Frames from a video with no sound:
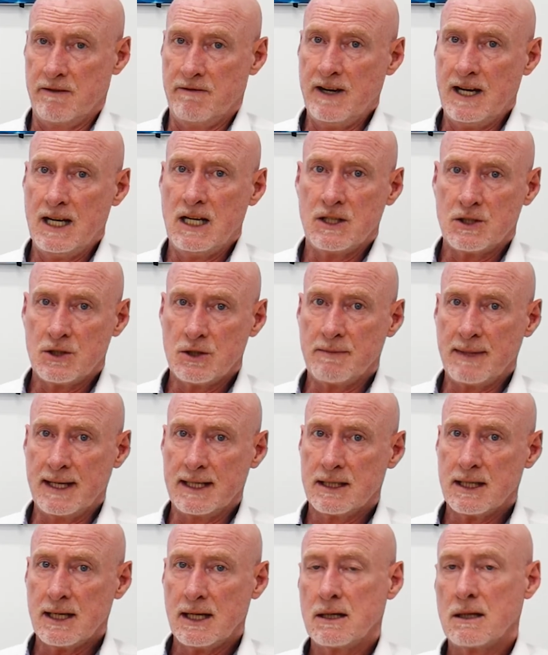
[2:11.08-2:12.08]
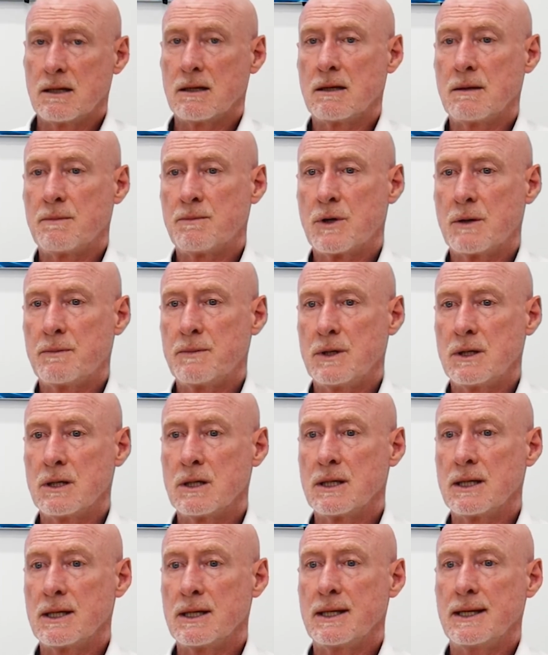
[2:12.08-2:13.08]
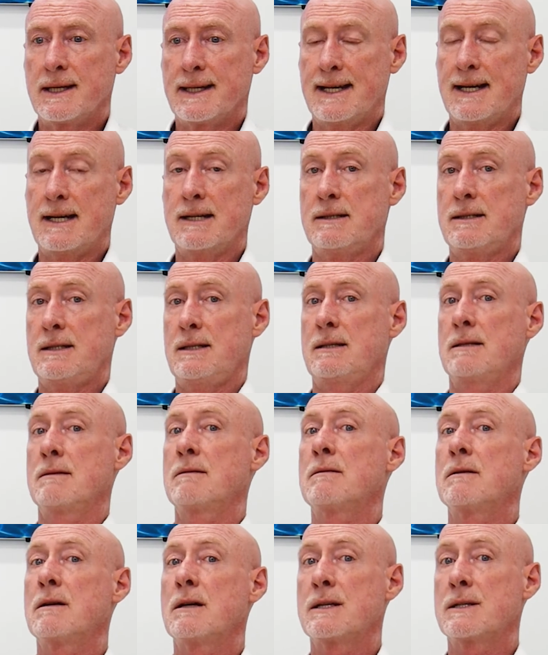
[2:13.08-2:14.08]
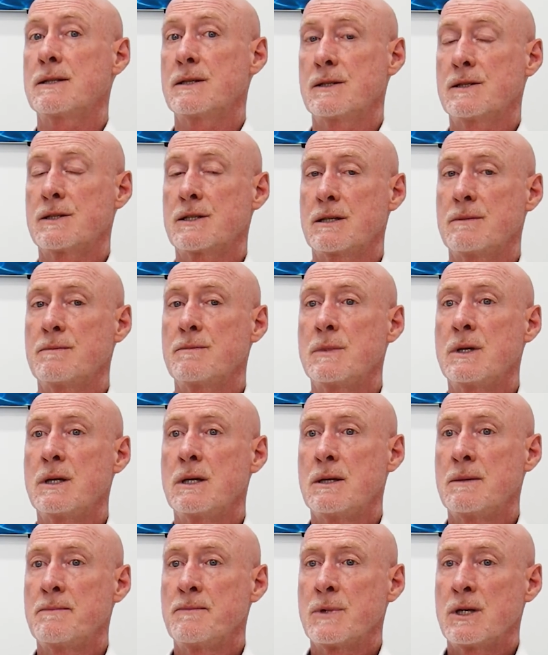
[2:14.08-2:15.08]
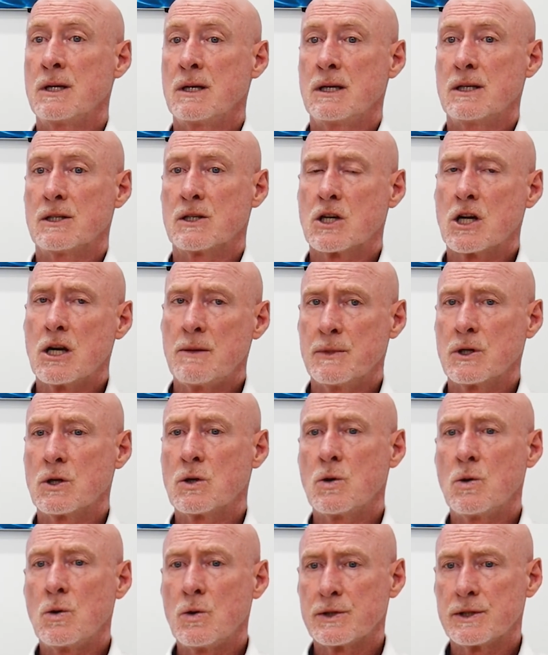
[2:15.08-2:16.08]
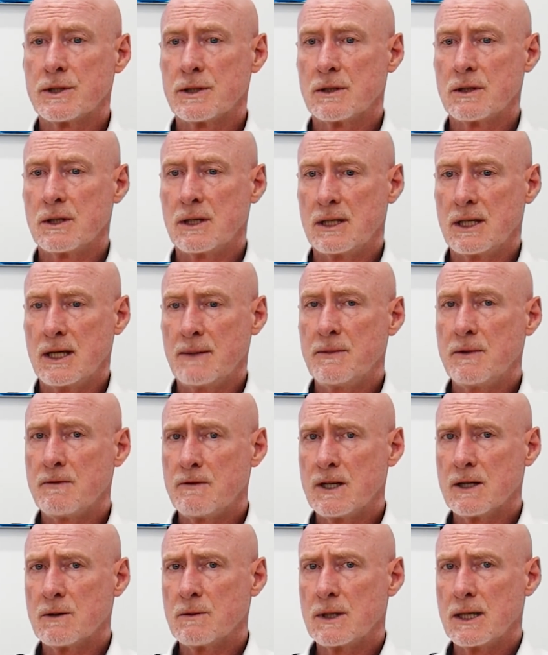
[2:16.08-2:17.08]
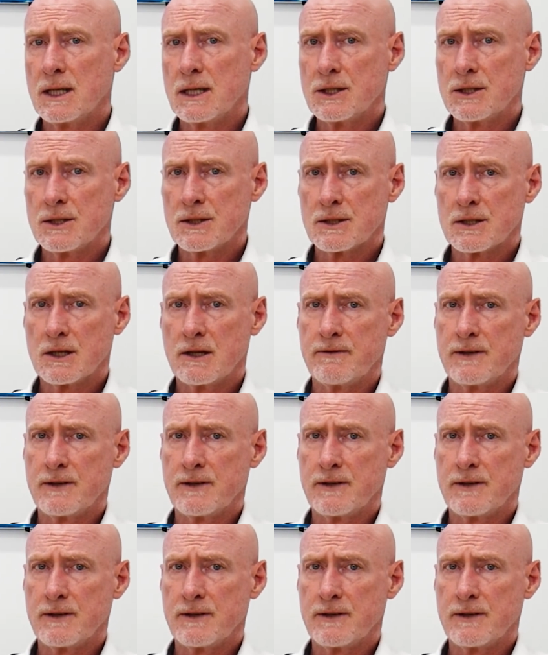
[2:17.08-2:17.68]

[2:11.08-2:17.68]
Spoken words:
failure to maintain a proper accounting system is a common cause in a number of liquidations I've